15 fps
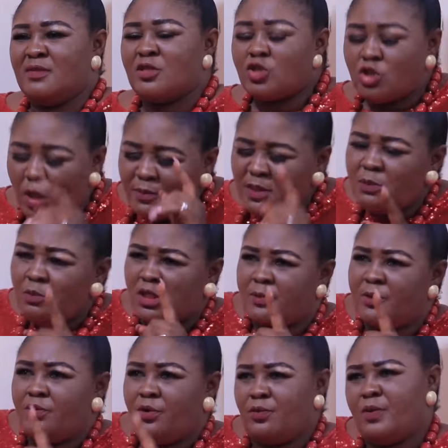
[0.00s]
Something
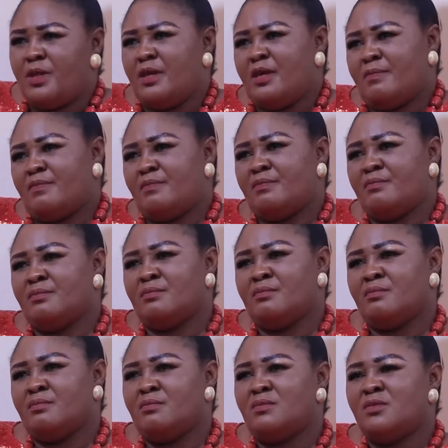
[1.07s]
must be wrong with him.
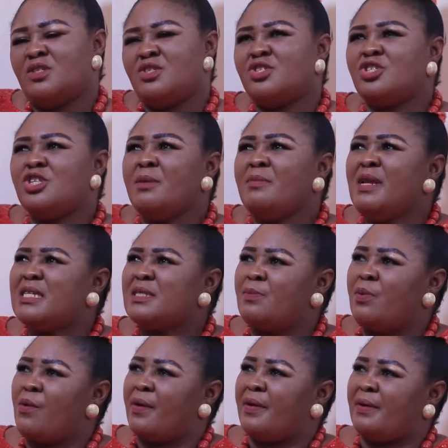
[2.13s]
Shameless
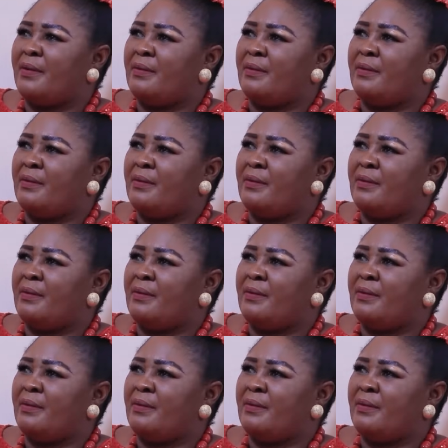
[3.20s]
boy.